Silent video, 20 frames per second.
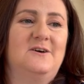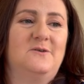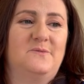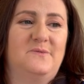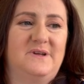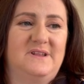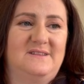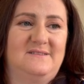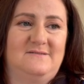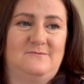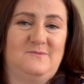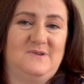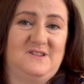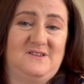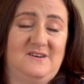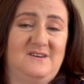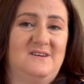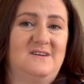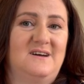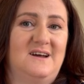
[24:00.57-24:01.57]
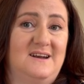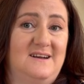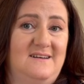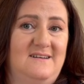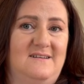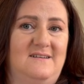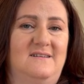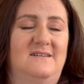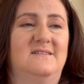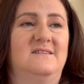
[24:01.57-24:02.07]
with her and
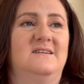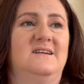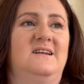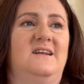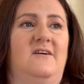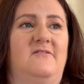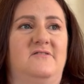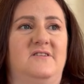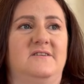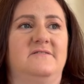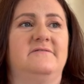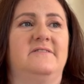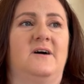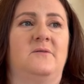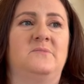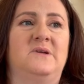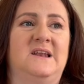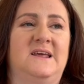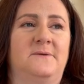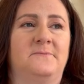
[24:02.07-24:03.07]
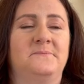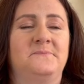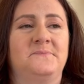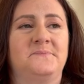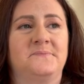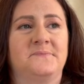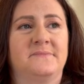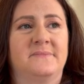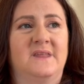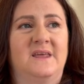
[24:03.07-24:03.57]
her lovely family.
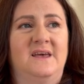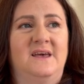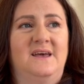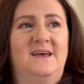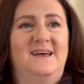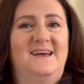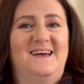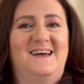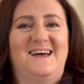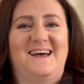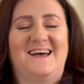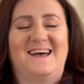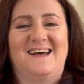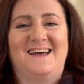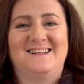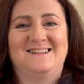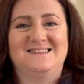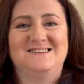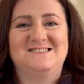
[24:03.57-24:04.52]
And